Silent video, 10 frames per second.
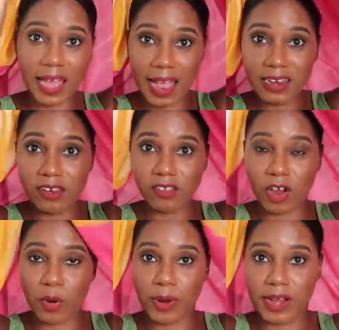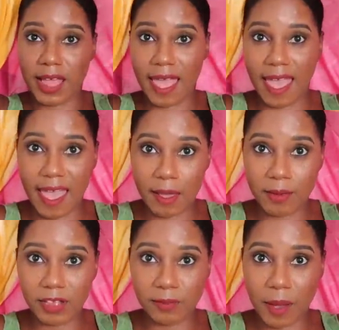Like, I need to start wearing a hat
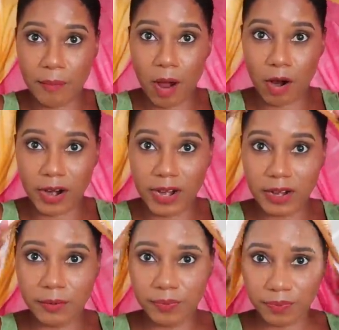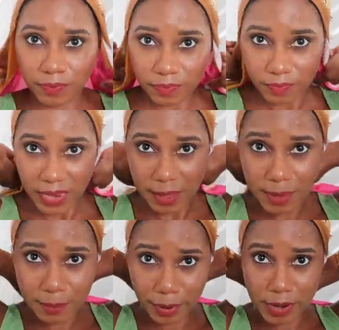because my part,
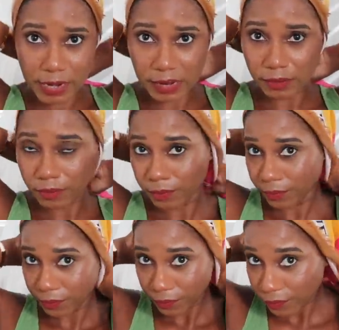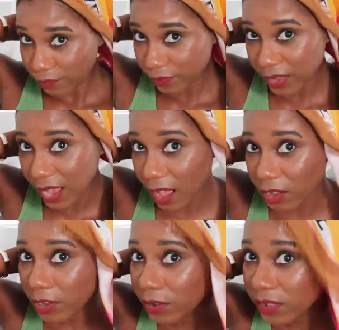it be burning. How
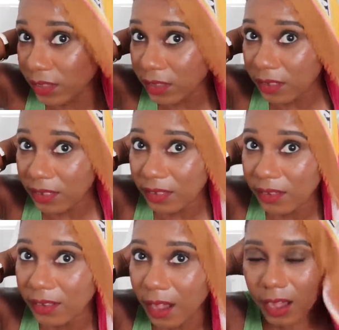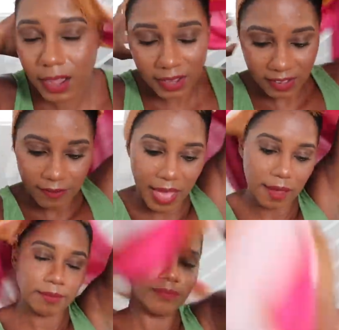cute is this? Oh, it's a
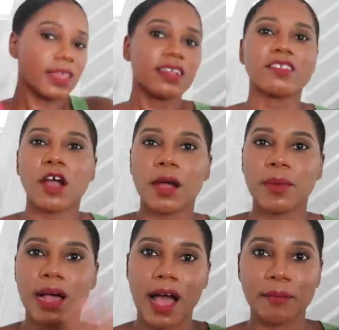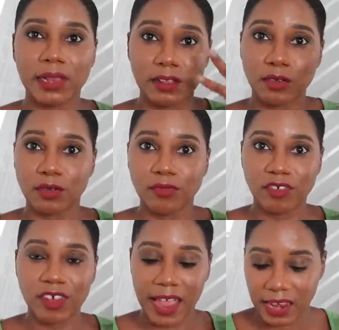vibe. Sorry, I'm a little
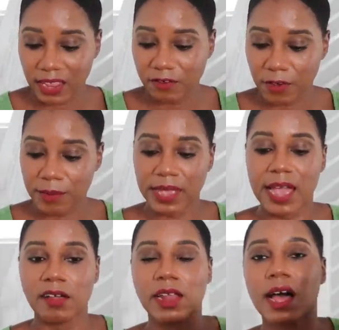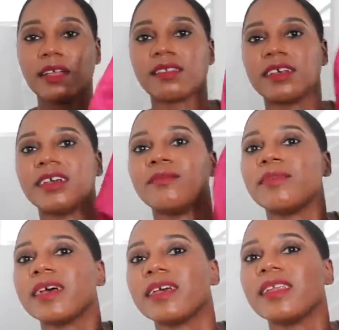shiny from being out in the hot sun,
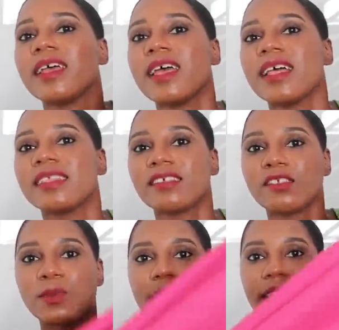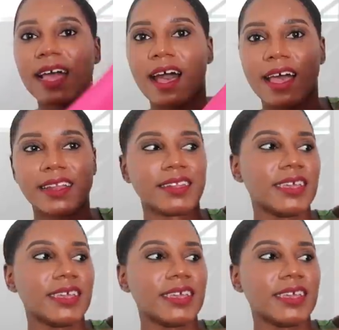but this is what I got.